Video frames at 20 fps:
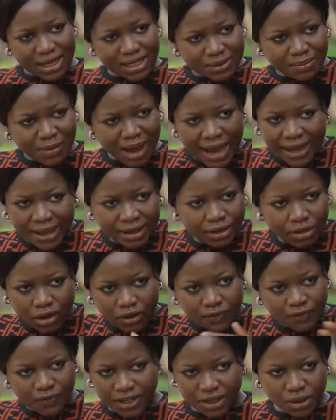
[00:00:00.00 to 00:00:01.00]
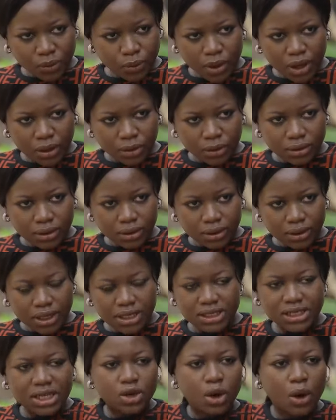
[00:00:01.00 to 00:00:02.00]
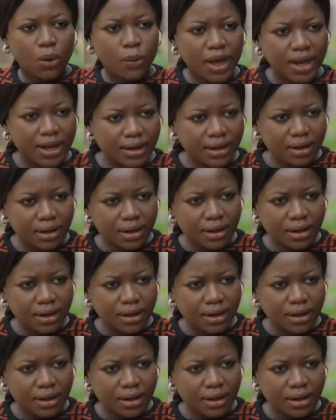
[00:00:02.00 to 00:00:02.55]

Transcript: Is my not feeling well Is it your well?